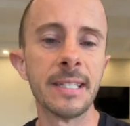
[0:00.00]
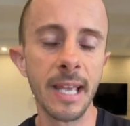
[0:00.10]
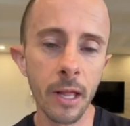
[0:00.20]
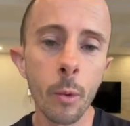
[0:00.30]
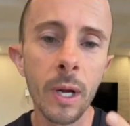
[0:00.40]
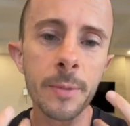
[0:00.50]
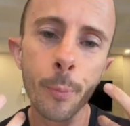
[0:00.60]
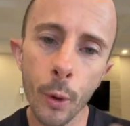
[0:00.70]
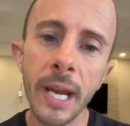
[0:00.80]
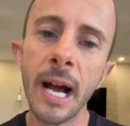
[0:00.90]
They are the ones
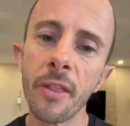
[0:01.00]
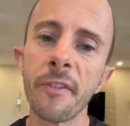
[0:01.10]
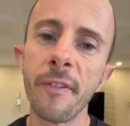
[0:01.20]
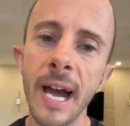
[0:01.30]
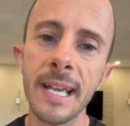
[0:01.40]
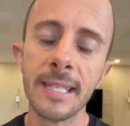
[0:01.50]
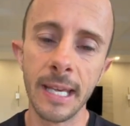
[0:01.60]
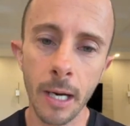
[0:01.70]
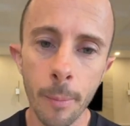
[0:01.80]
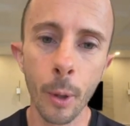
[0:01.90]
putting out the fires
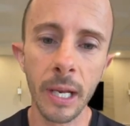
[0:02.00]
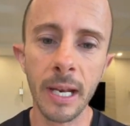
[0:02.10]
in our body.